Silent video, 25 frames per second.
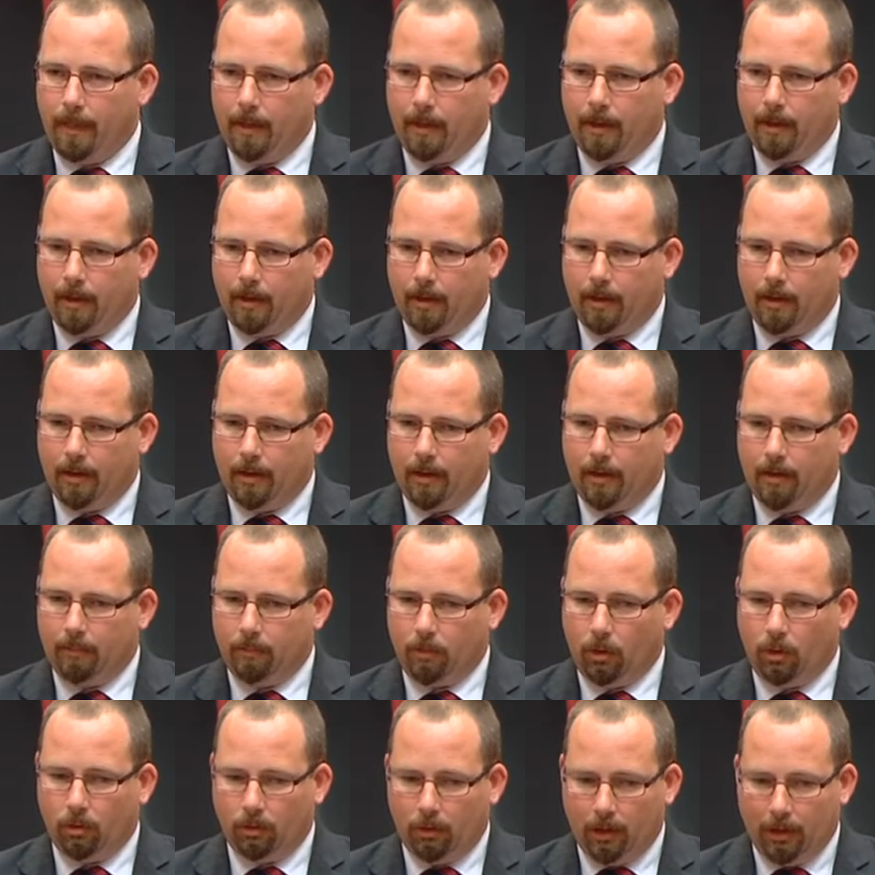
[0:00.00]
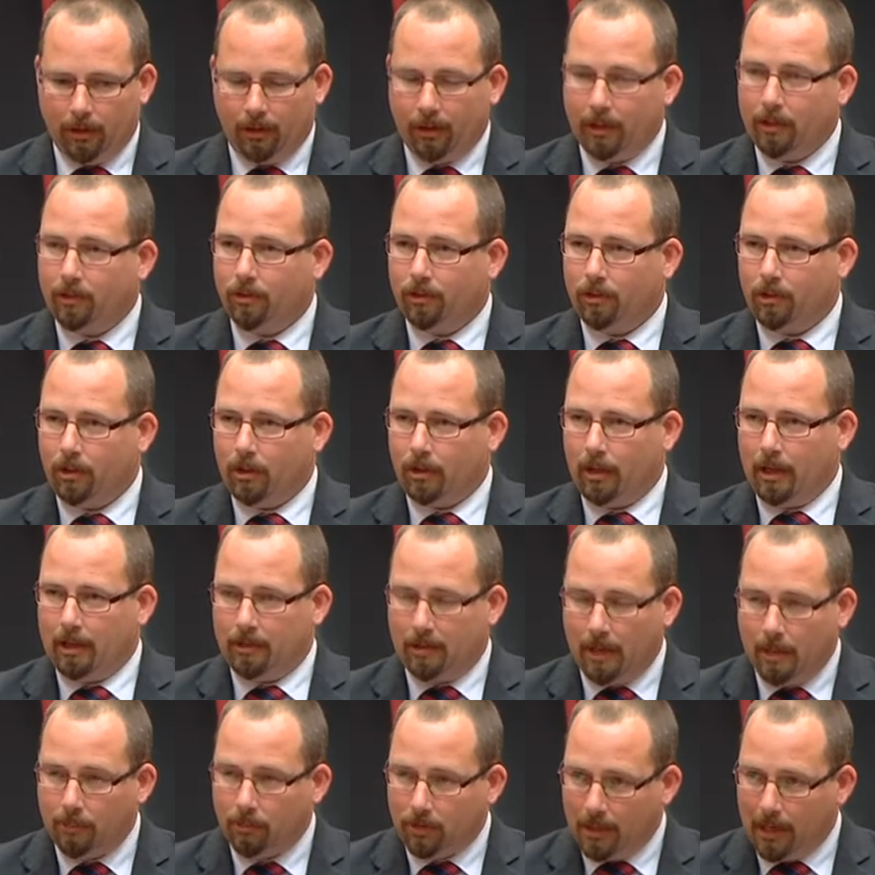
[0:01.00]
or at least
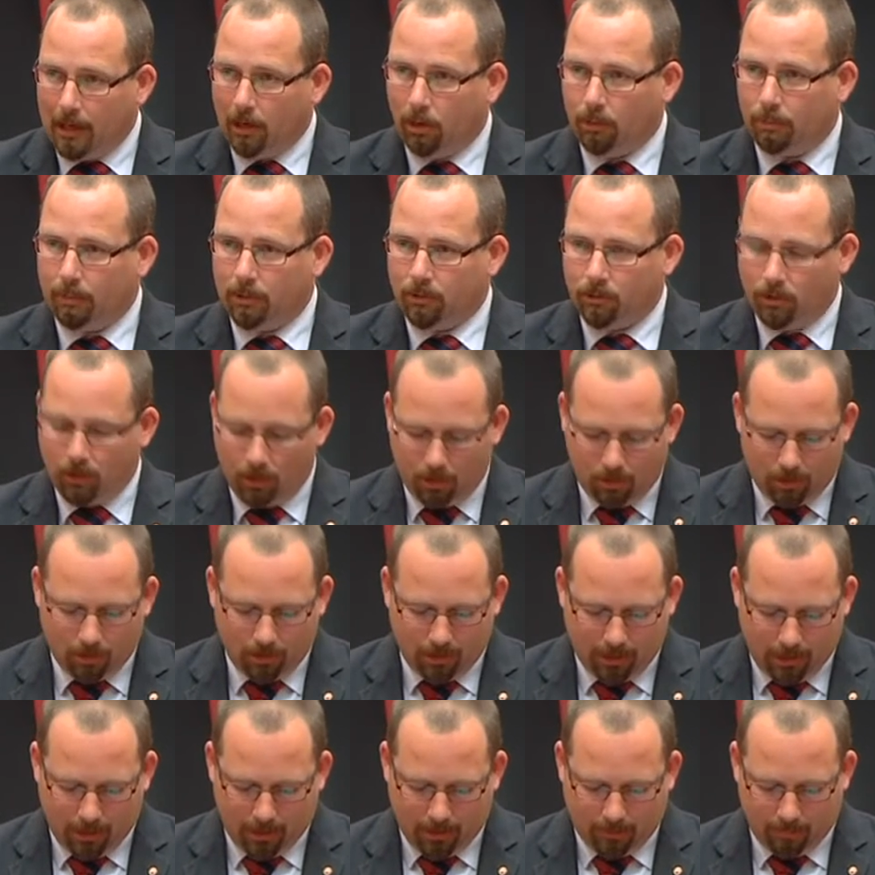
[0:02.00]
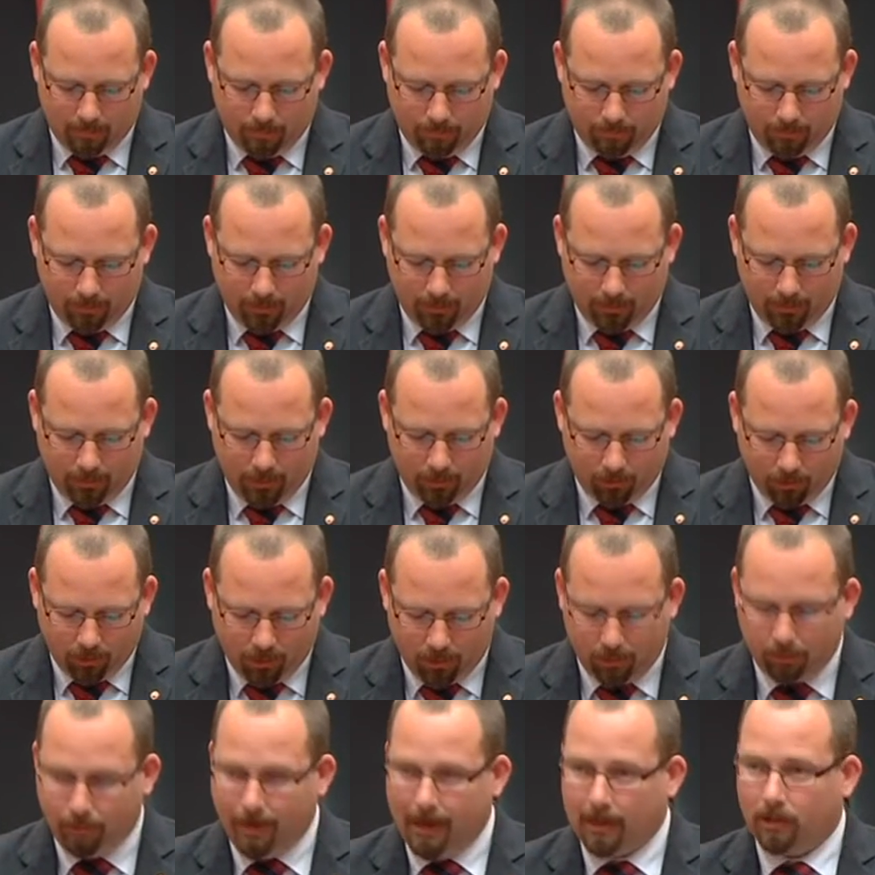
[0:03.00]
attempt to help a certain
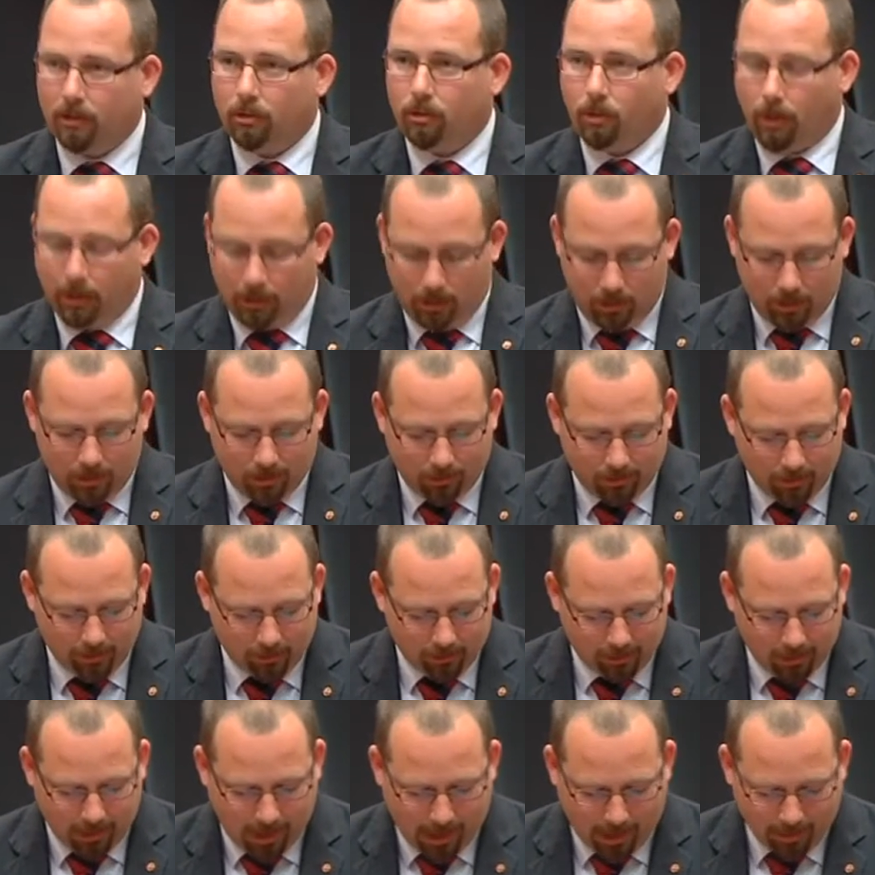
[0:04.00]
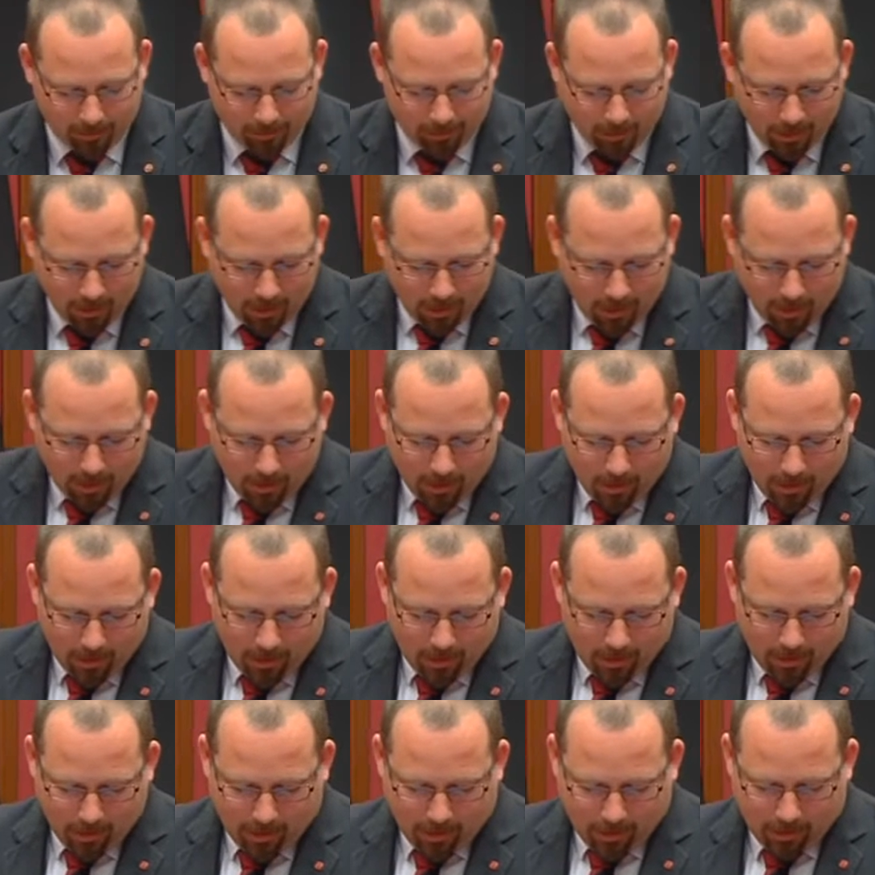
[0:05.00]
factors like you just discussed.
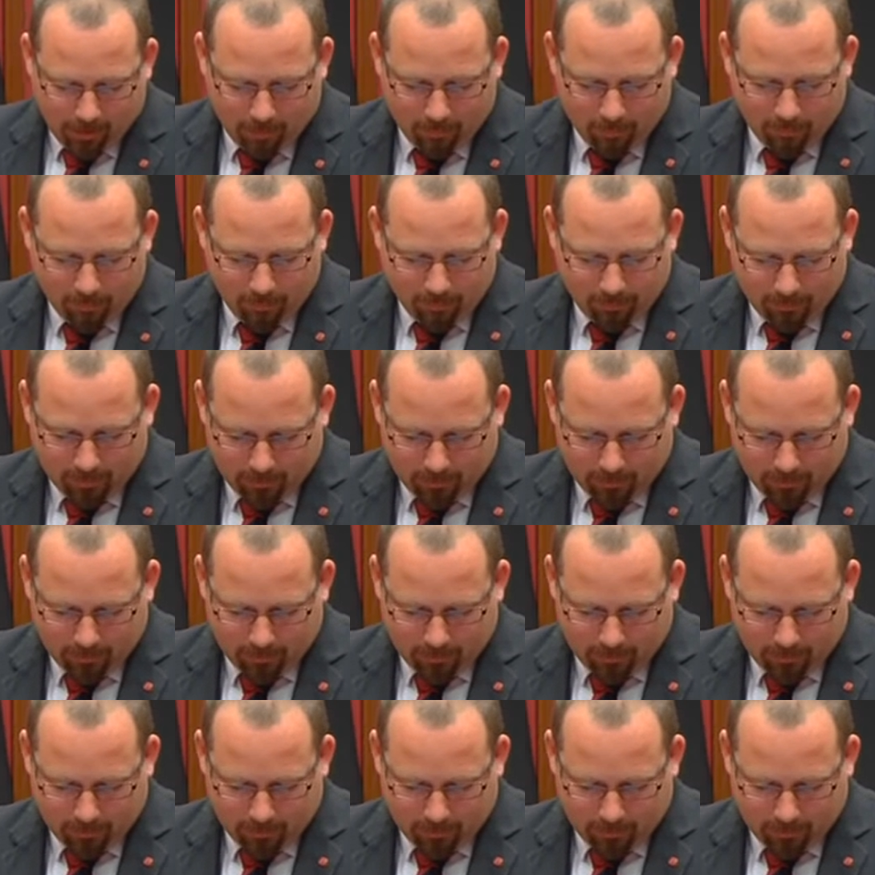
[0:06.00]
I